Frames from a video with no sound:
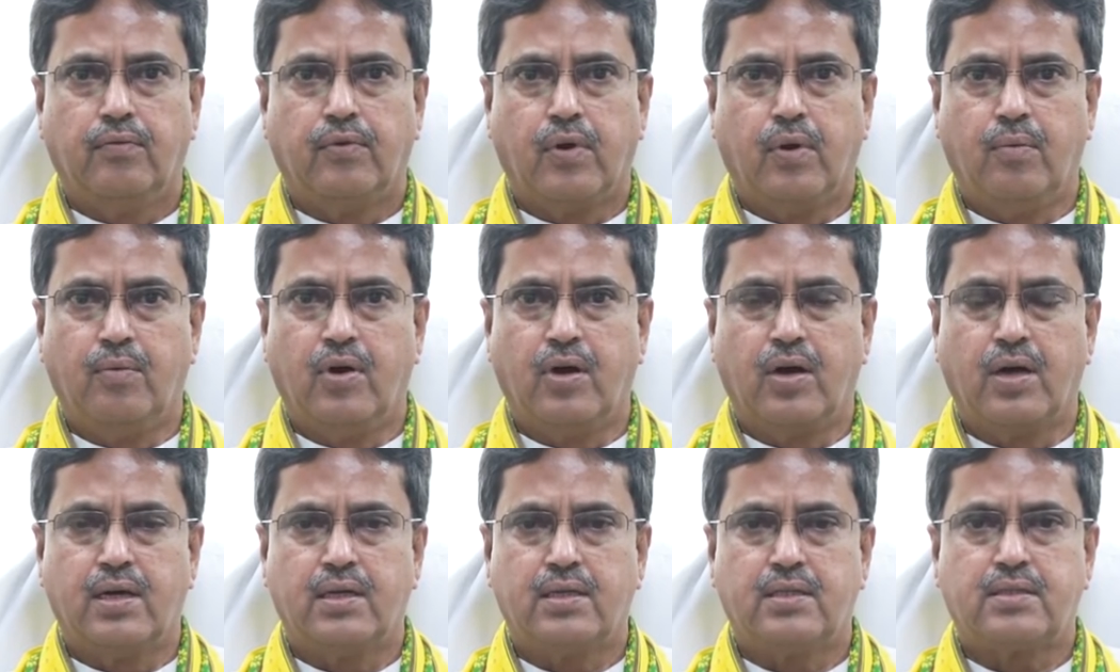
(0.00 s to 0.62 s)
from
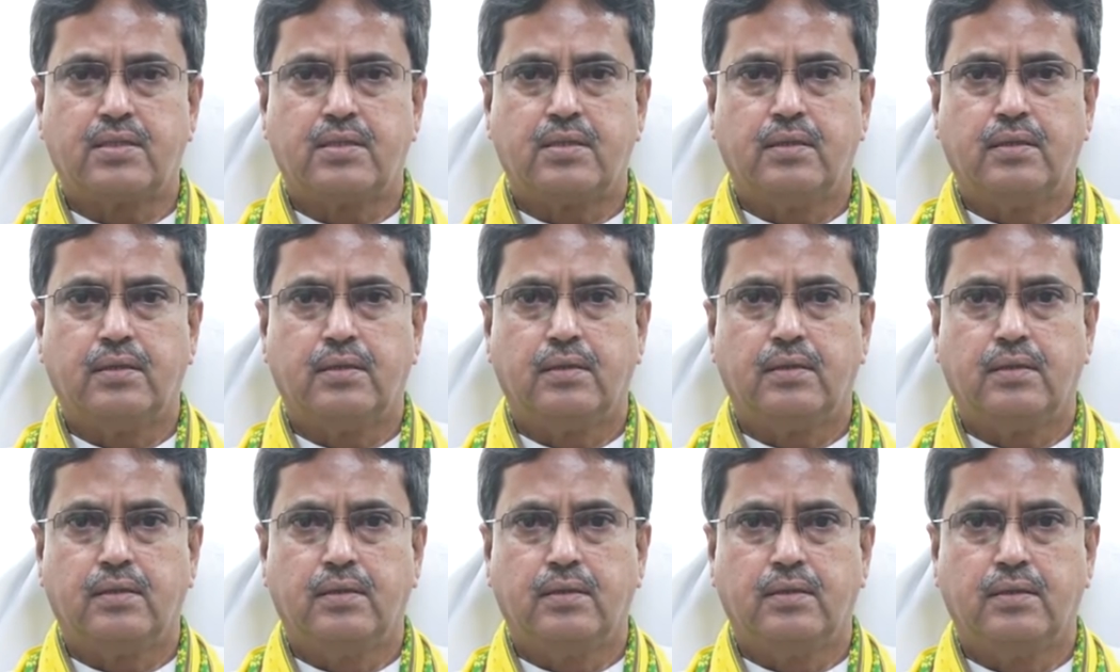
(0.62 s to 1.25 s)
August
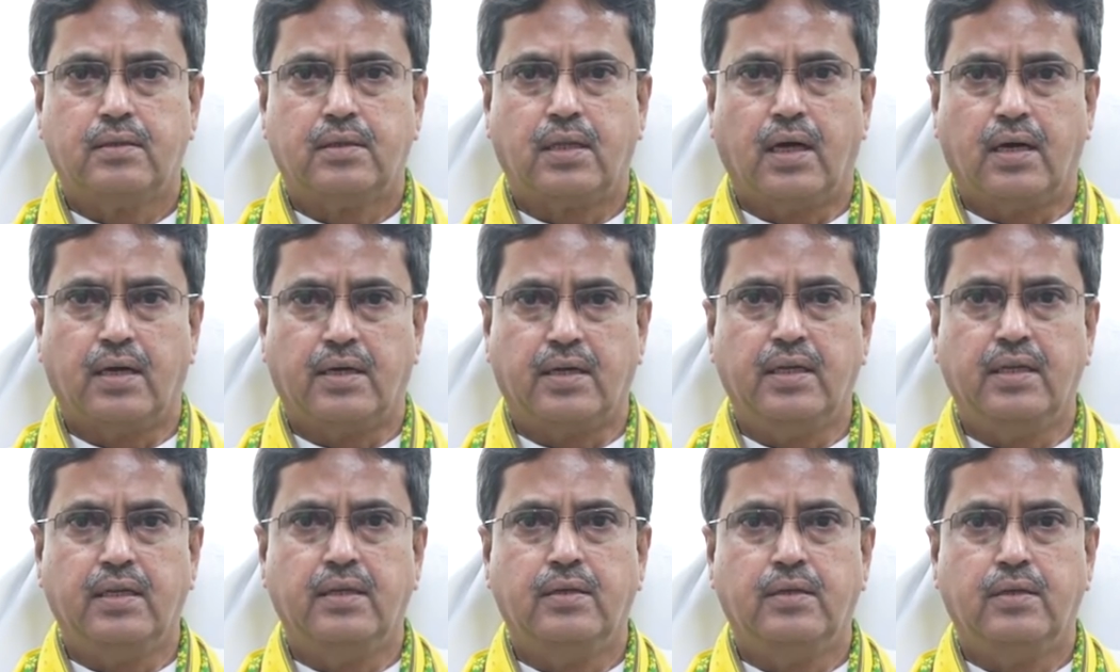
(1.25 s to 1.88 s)

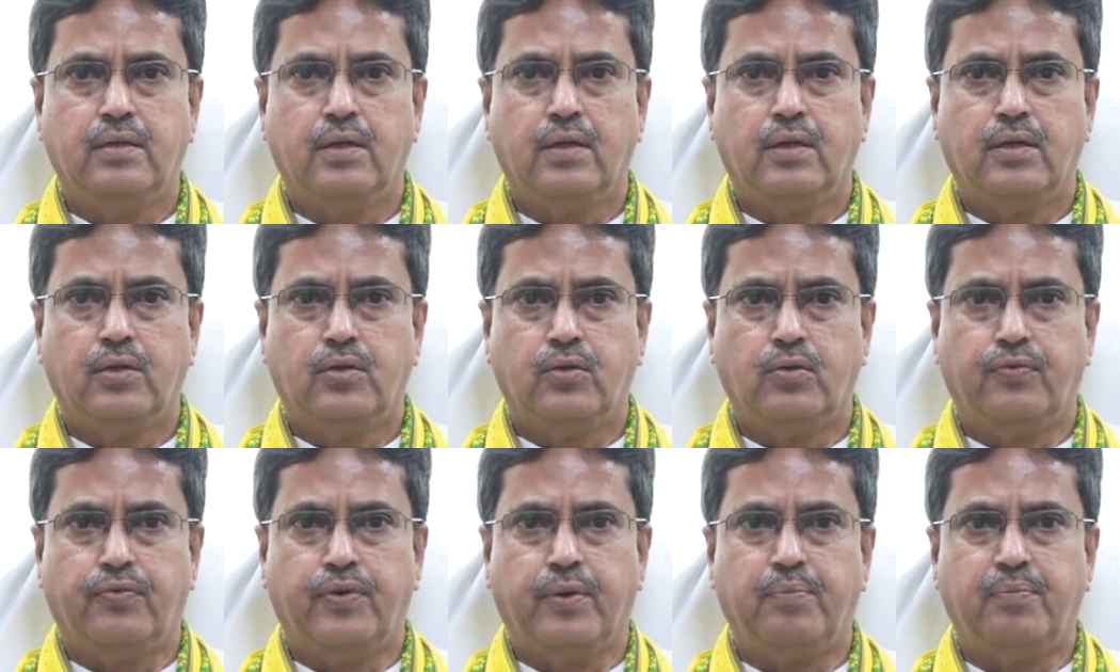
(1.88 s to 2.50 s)
13th
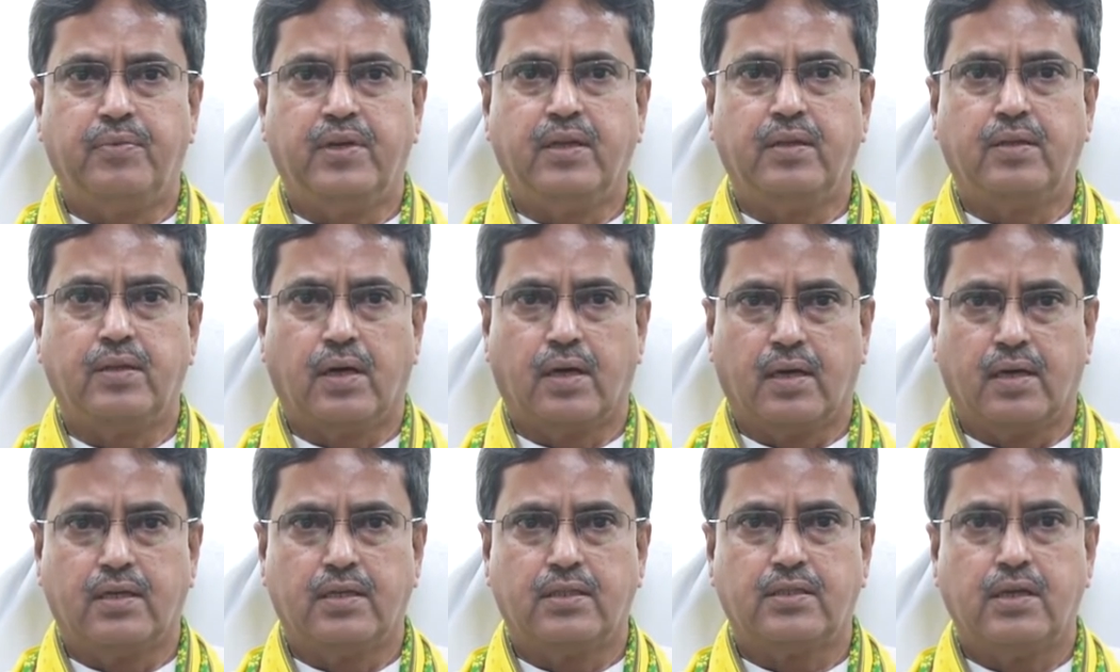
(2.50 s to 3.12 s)
to
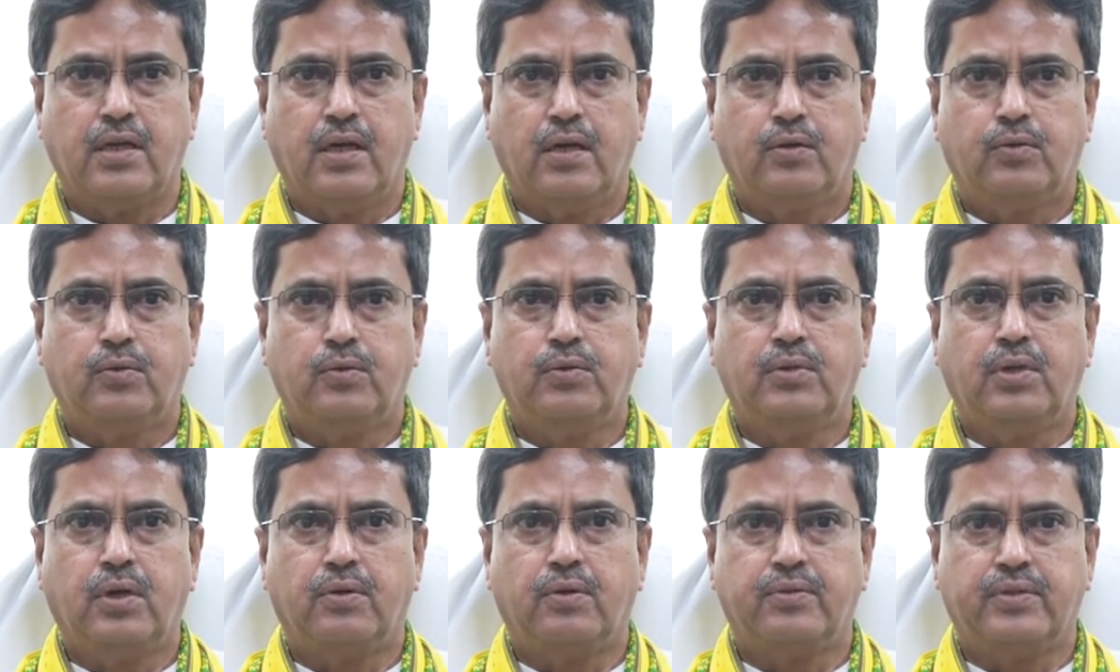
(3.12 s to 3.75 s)
15th August
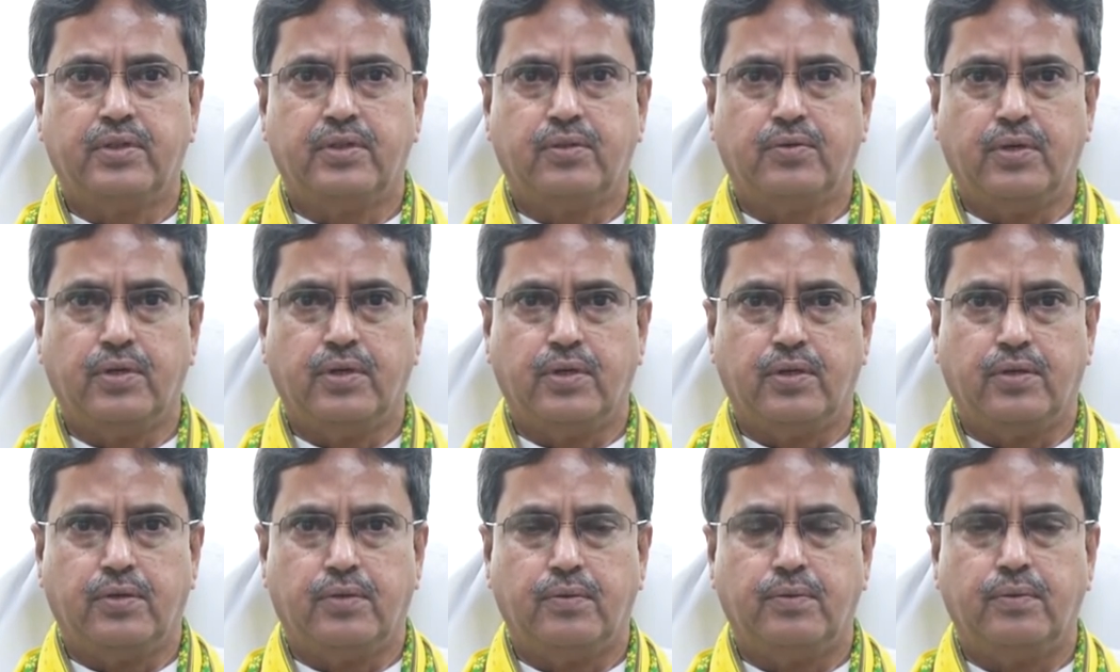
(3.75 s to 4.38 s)

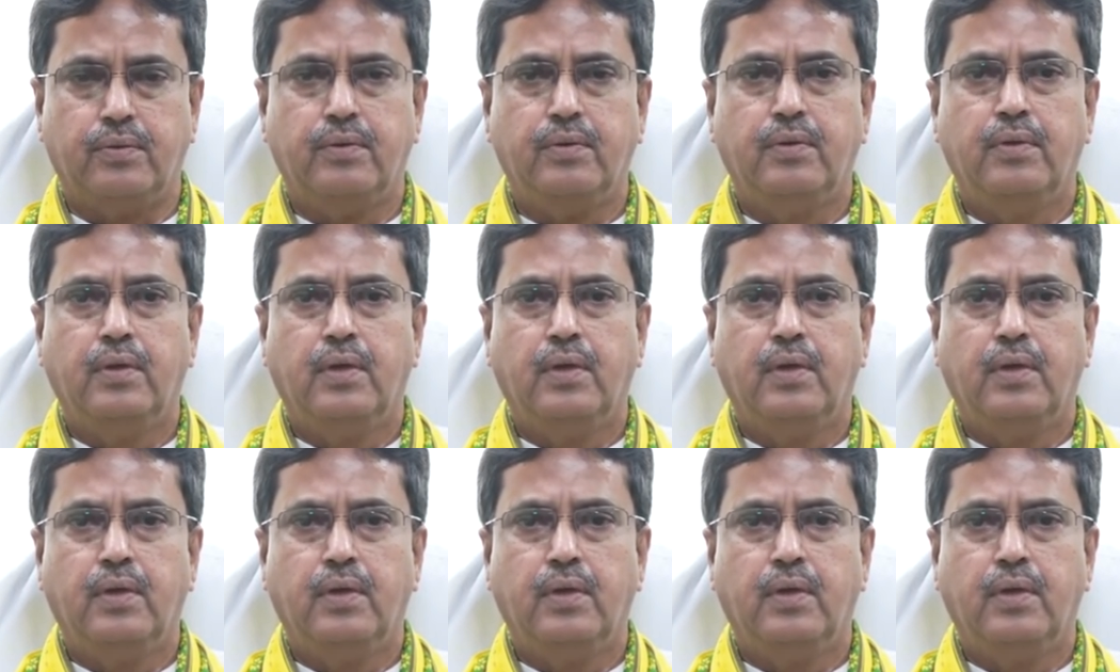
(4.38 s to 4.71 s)
2022.